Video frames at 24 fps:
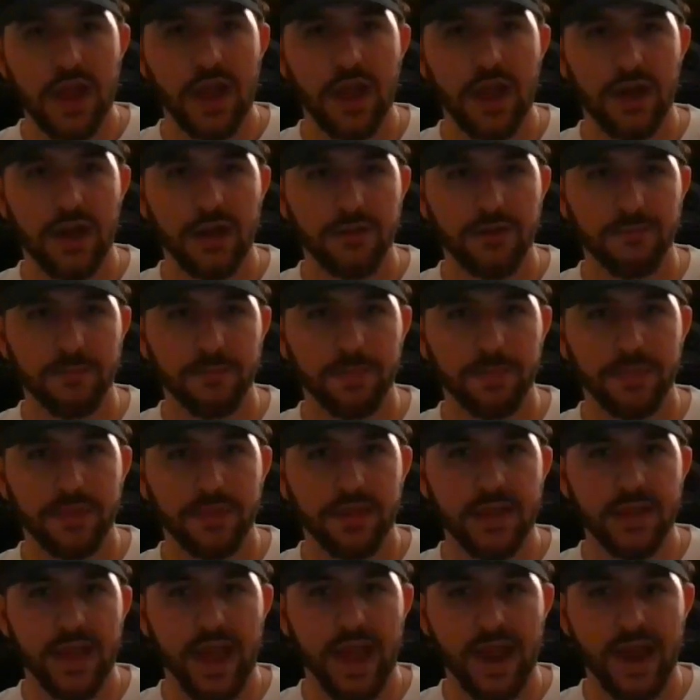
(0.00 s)
And
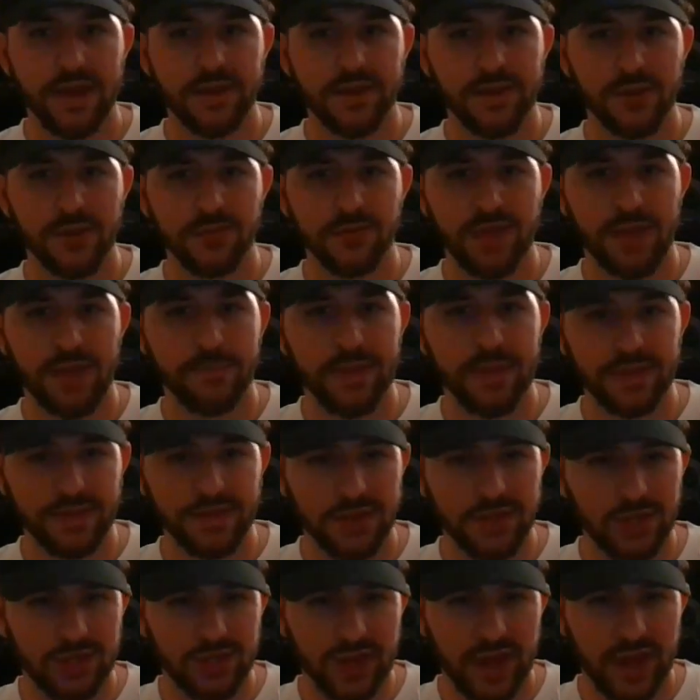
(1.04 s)
that
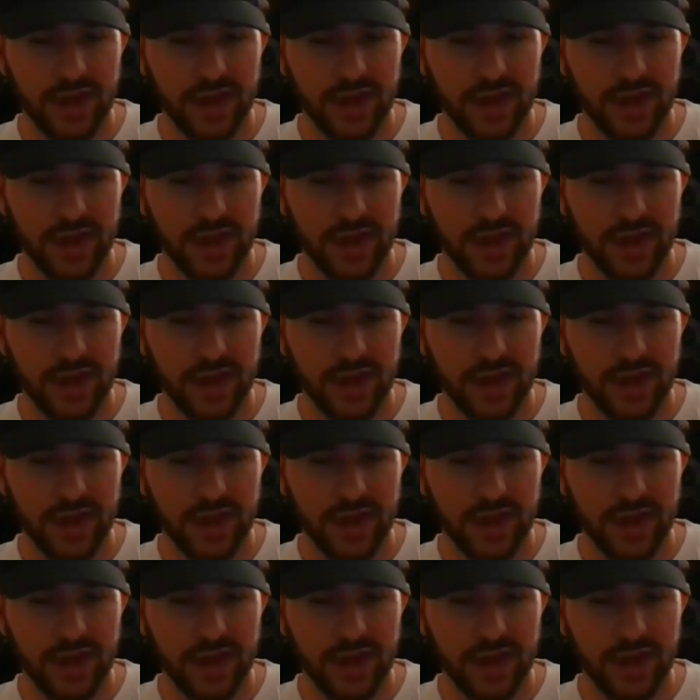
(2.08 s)
basically just